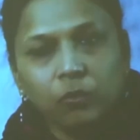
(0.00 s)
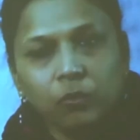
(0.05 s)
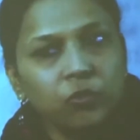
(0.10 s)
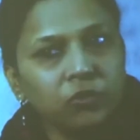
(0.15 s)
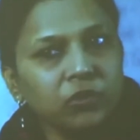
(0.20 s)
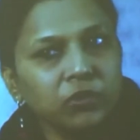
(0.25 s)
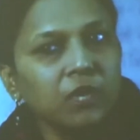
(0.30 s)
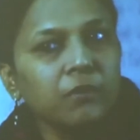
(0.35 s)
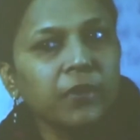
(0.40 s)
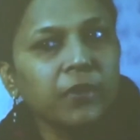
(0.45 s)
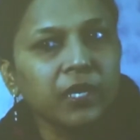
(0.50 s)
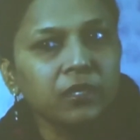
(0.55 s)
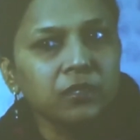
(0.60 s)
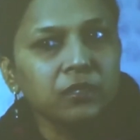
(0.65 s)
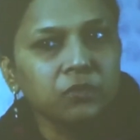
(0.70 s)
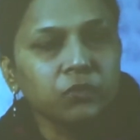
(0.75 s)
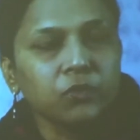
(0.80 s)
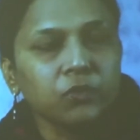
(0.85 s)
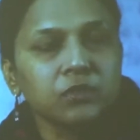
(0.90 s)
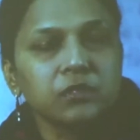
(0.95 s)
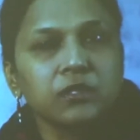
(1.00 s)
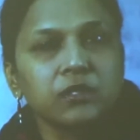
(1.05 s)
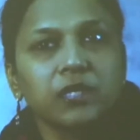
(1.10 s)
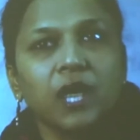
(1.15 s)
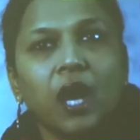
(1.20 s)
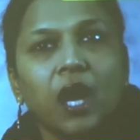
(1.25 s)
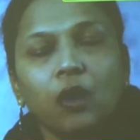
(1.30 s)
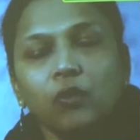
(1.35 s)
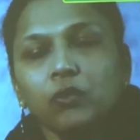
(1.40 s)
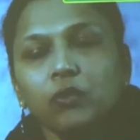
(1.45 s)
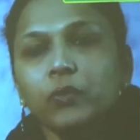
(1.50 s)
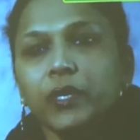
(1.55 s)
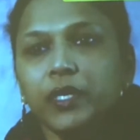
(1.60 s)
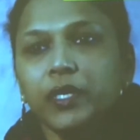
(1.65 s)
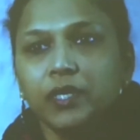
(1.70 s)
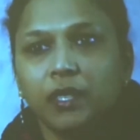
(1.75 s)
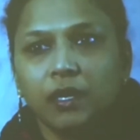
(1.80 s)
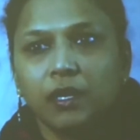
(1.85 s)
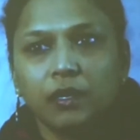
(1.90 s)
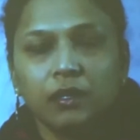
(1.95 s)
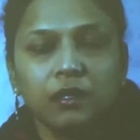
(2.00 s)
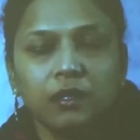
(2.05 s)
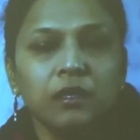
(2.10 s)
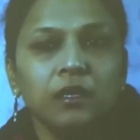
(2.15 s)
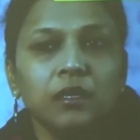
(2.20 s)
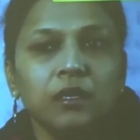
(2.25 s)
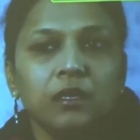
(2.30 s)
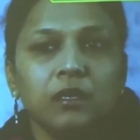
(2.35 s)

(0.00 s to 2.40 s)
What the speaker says: on both our minds was that how do we take